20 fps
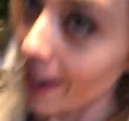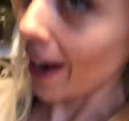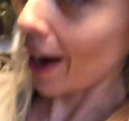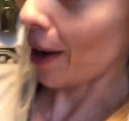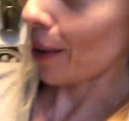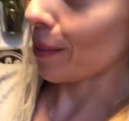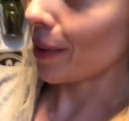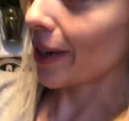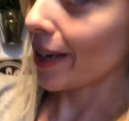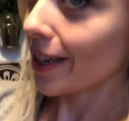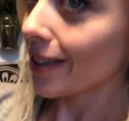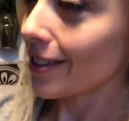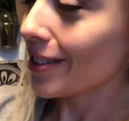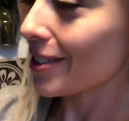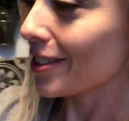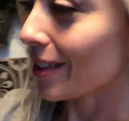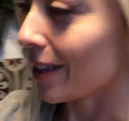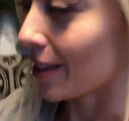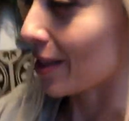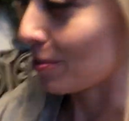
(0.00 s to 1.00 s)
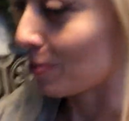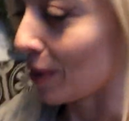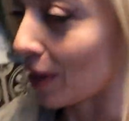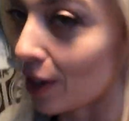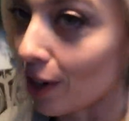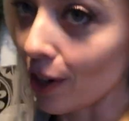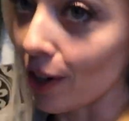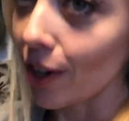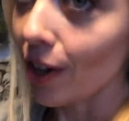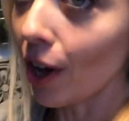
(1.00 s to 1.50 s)
habit that's
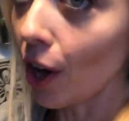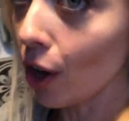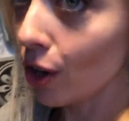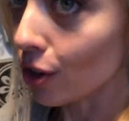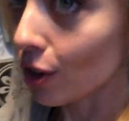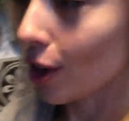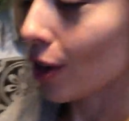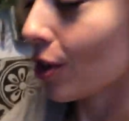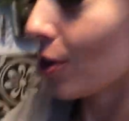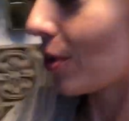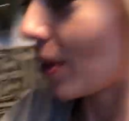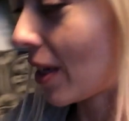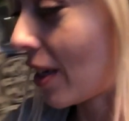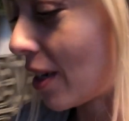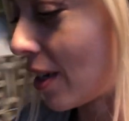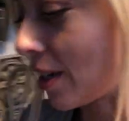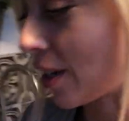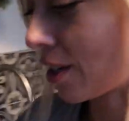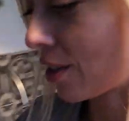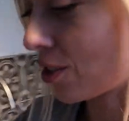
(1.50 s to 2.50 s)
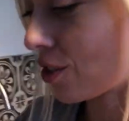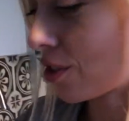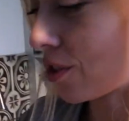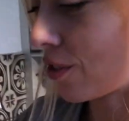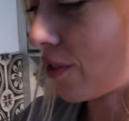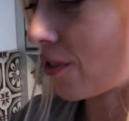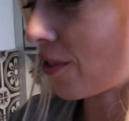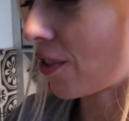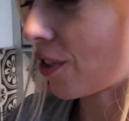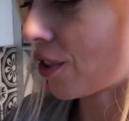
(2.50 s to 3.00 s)
been long awaited I should
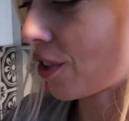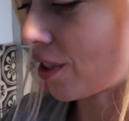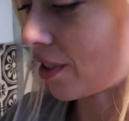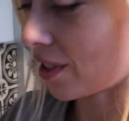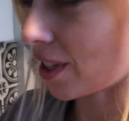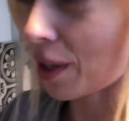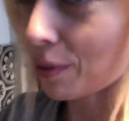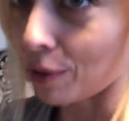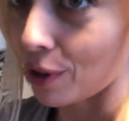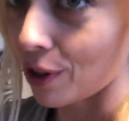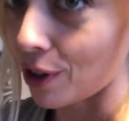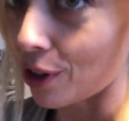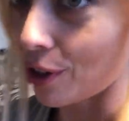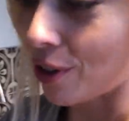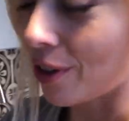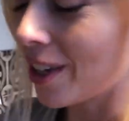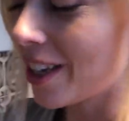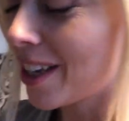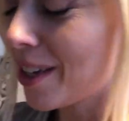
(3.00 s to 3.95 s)
have a long time ago